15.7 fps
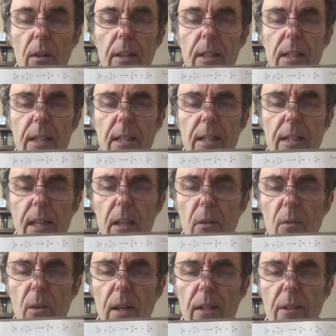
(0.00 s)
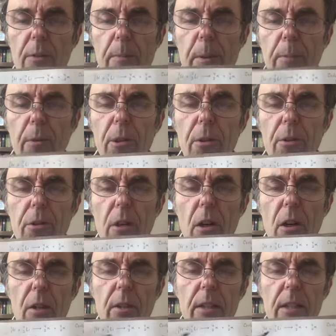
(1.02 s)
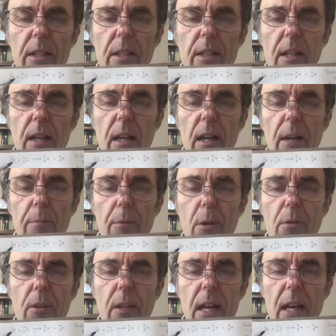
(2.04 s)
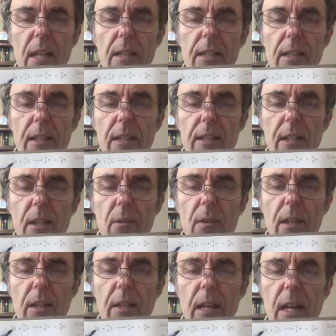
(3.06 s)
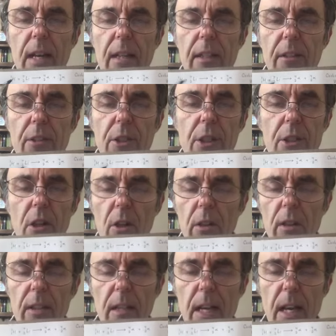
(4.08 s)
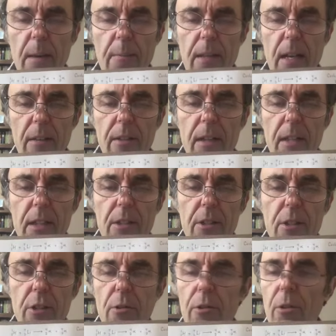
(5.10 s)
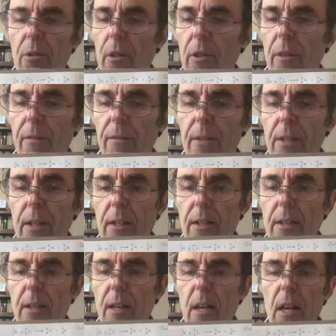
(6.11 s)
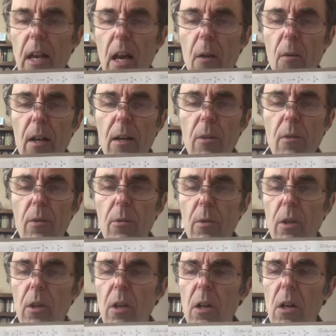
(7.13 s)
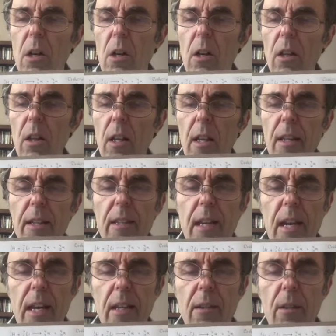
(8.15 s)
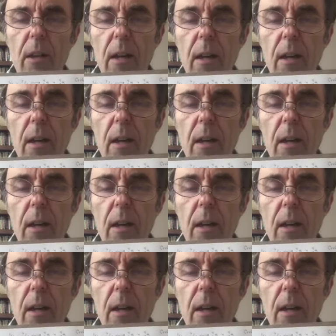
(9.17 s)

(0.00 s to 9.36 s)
these accelerators, people use all these protons accelerated to high energies all the time nowadays to do nuclear physics. I want to recall that